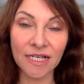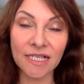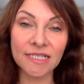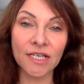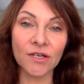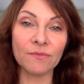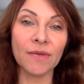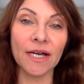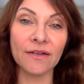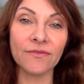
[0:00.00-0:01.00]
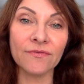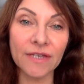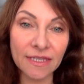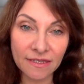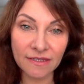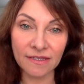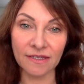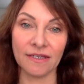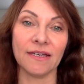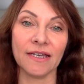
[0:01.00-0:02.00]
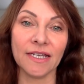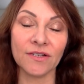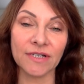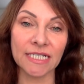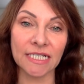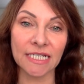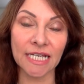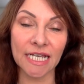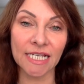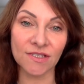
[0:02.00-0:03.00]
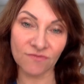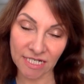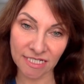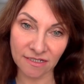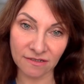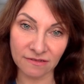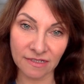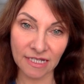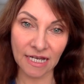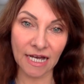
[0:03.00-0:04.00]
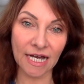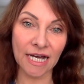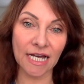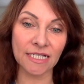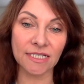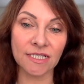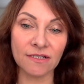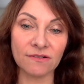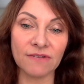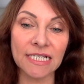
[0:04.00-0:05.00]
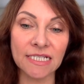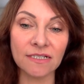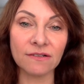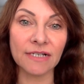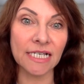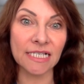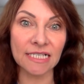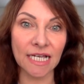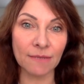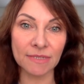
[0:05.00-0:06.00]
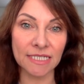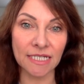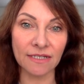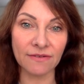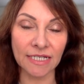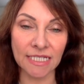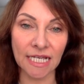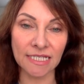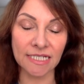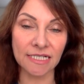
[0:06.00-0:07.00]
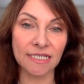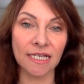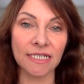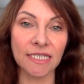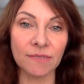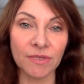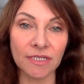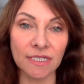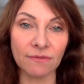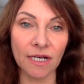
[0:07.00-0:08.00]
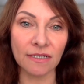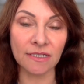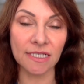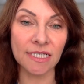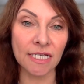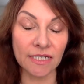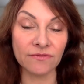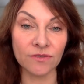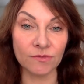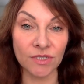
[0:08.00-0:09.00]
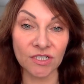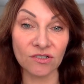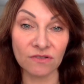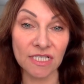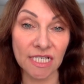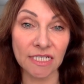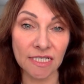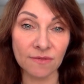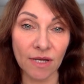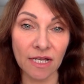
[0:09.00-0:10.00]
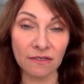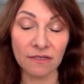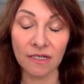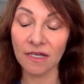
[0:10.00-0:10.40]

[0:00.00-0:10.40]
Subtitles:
So my fifth ingredient is retinol, and retinol is absolutely fantastic, certainly in the beauty world and certainly for the maturer skin as well.